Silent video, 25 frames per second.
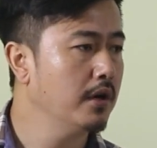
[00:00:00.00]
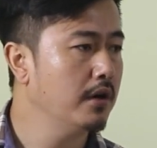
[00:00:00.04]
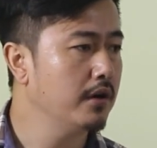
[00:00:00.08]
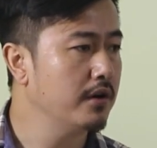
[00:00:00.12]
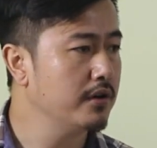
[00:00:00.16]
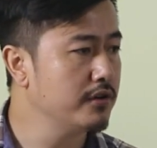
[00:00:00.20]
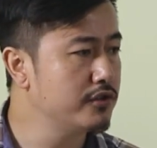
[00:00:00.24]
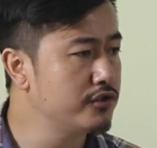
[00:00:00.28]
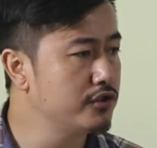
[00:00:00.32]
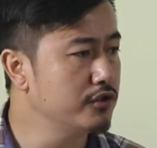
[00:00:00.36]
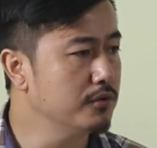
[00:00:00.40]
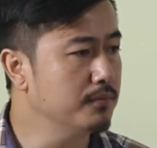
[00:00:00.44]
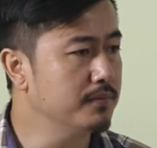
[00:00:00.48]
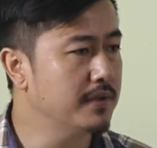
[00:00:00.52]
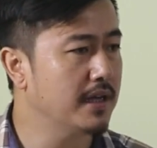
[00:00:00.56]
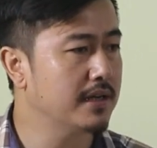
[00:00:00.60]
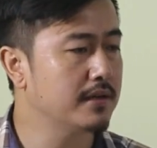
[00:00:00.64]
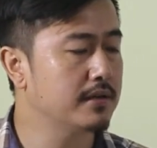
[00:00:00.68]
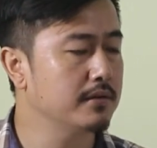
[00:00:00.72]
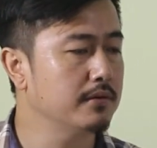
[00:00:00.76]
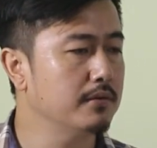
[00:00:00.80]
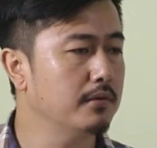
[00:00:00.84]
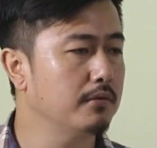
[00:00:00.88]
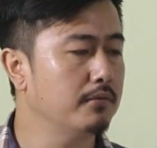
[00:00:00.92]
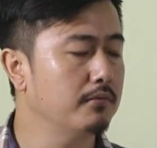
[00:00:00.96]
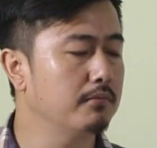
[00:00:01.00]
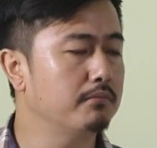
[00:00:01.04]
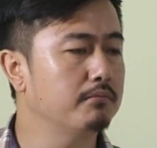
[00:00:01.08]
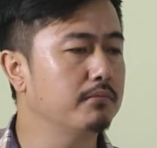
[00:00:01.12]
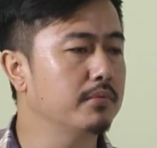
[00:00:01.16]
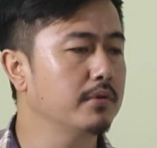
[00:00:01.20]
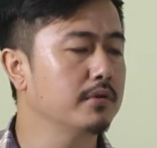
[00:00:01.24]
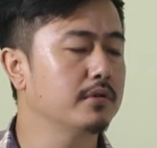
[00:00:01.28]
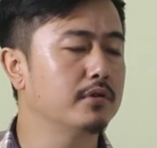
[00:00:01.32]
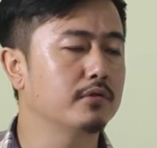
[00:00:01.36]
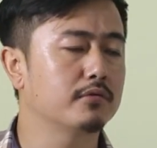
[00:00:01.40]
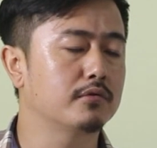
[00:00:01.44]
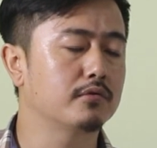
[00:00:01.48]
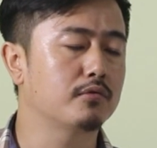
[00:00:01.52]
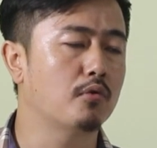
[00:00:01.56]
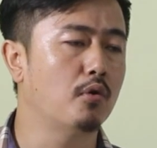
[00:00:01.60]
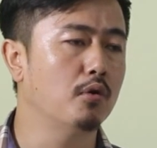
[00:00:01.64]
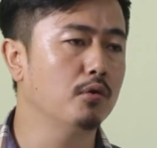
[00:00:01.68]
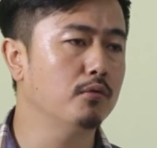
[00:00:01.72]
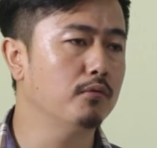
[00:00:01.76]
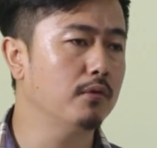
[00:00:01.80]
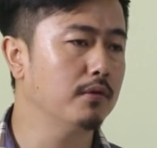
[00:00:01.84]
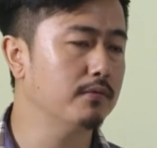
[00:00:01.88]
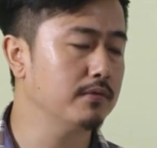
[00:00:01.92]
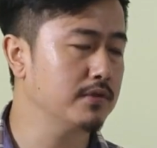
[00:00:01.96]
assumed that the
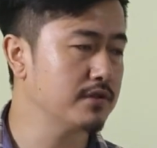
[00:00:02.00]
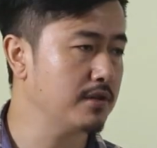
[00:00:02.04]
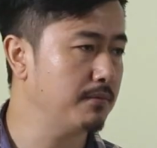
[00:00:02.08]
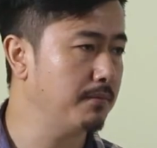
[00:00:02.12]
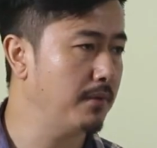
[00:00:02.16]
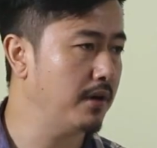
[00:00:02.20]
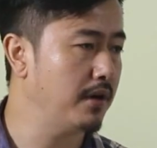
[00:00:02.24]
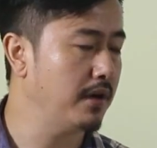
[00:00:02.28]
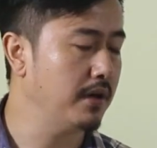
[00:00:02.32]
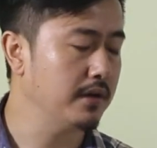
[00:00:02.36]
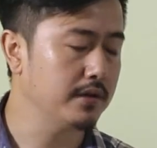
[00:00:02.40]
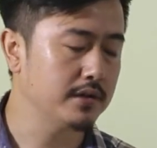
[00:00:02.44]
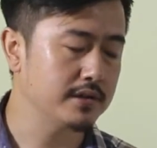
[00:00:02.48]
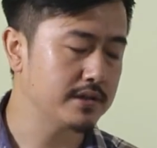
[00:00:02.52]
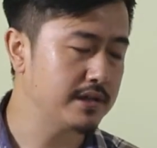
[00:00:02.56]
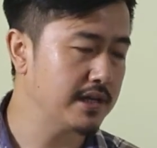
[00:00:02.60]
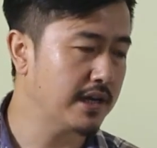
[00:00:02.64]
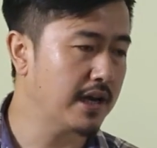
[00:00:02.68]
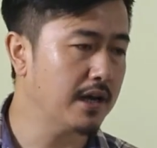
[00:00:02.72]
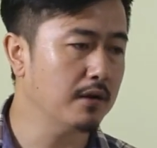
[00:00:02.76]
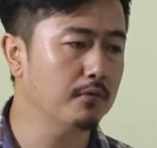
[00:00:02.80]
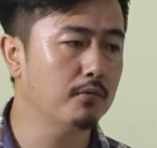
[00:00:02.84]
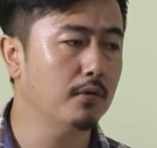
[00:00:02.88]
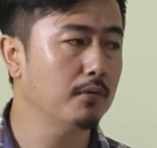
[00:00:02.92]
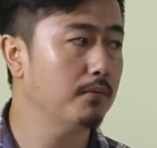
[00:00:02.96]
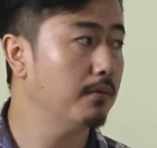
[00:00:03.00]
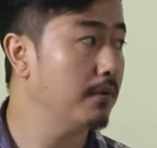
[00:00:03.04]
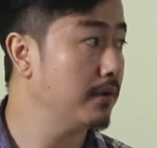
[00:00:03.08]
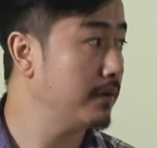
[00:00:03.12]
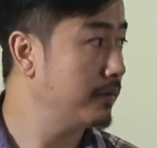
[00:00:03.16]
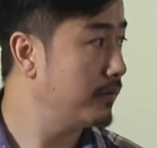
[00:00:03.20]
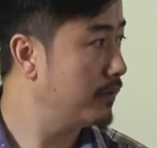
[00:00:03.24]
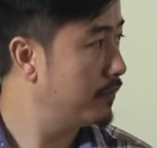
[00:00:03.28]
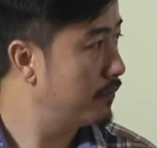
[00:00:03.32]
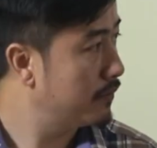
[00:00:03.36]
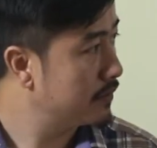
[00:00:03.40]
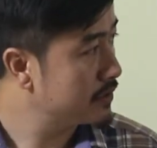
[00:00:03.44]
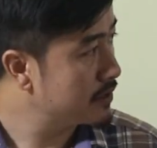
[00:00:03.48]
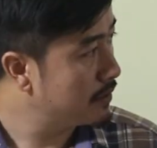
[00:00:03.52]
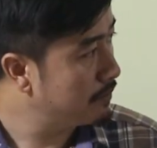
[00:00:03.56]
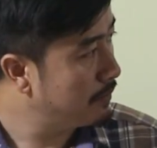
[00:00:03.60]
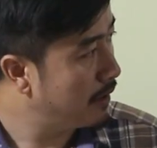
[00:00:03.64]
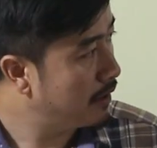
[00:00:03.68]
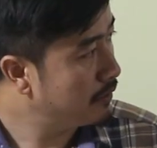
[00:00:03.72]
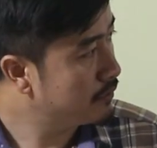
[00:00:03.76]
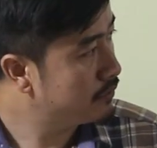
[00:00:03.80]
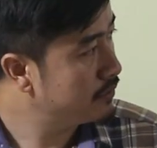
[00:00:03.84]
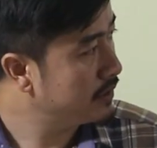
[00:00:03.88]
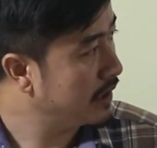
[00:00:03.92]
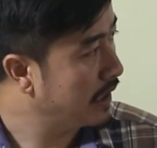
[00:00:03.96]
Cold War was about, the Second World War was
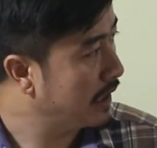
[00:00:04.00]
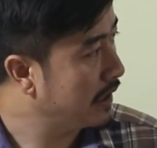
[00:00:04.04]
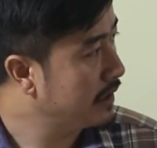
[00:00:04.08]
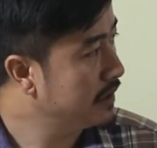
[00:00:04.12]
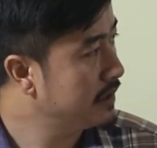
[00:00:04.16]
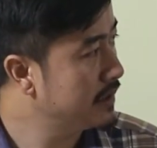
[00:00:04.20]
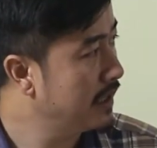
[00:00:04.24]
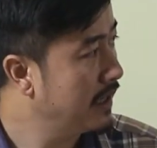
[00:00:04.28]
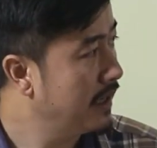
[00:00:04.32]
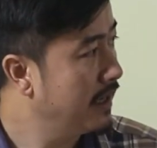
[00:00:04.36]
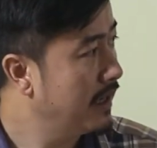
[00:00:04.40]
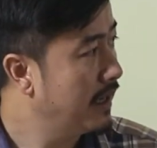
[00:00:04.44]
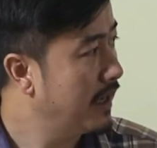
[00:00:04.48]
about to end,